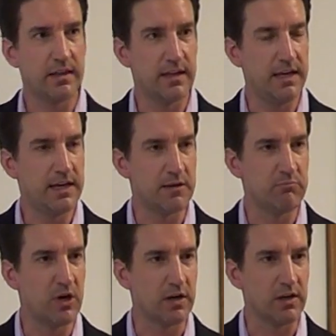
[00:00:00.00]
that he can
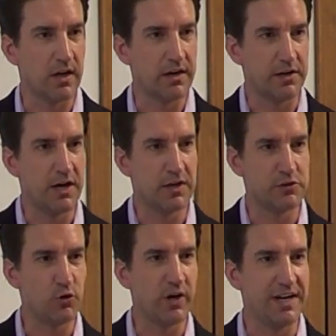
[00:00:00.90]
buckle on a Dom
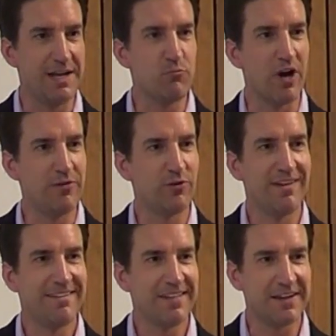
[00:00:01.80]
Joy knee
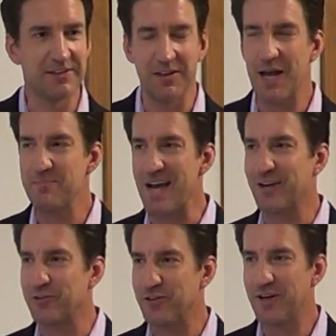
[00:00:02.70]
brace like a
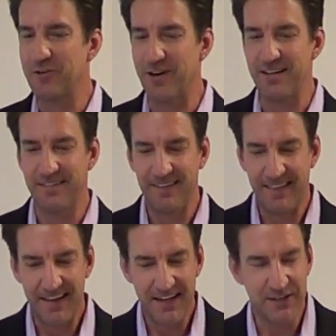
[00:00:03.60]
linebacker float around,
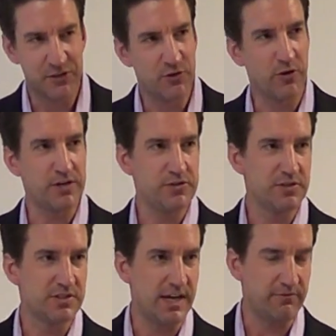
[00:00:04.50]
and
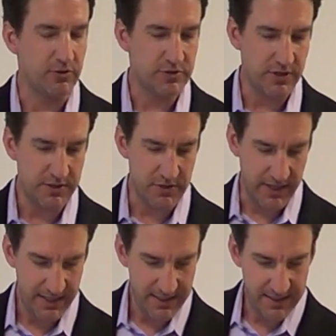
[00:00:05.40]
crutches after
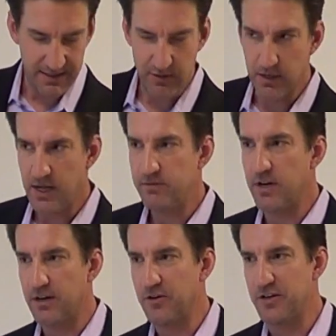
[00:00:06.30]
surgery. We don't have
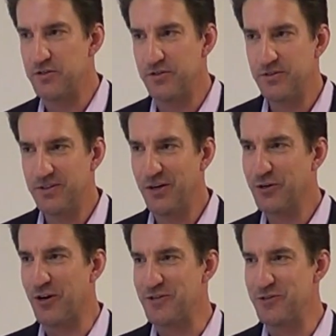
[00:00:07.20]
dog crutches, your
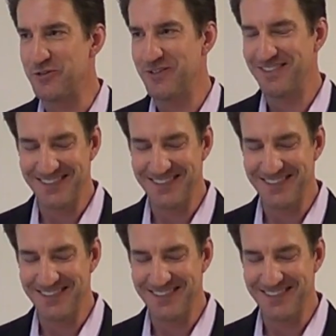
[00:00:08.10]
crutches.